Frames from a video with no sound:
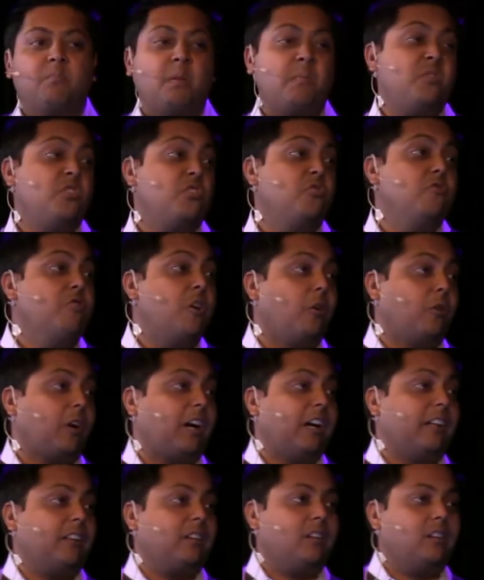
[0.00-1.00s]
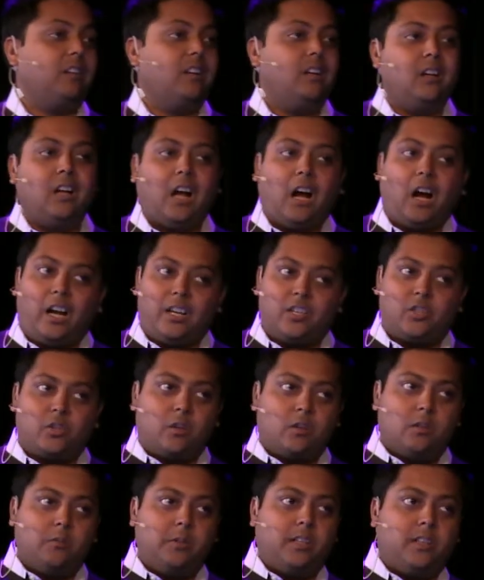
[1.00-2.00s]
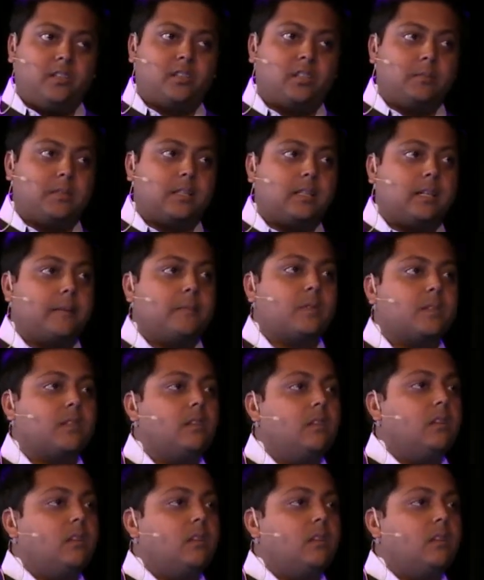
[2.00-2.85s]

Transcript: Maybe you don't either. I struggle with it sometimes.